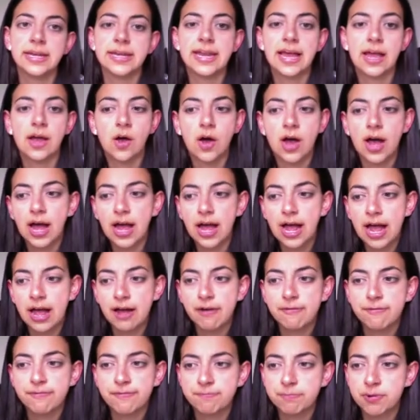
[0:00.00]
Now,
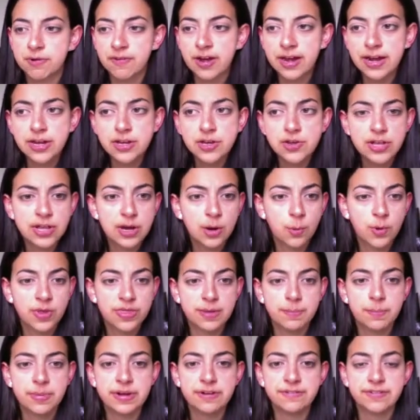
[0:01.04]
I've provided you here with
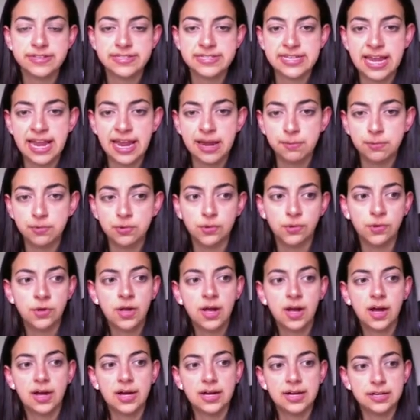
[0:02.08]
a bit of a table
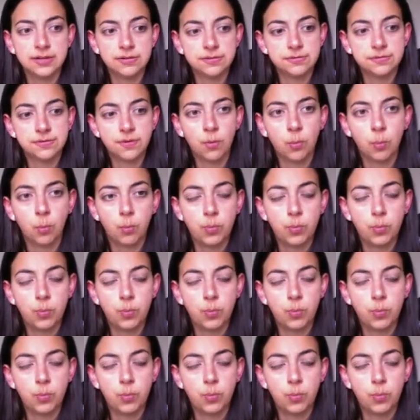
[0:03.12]
of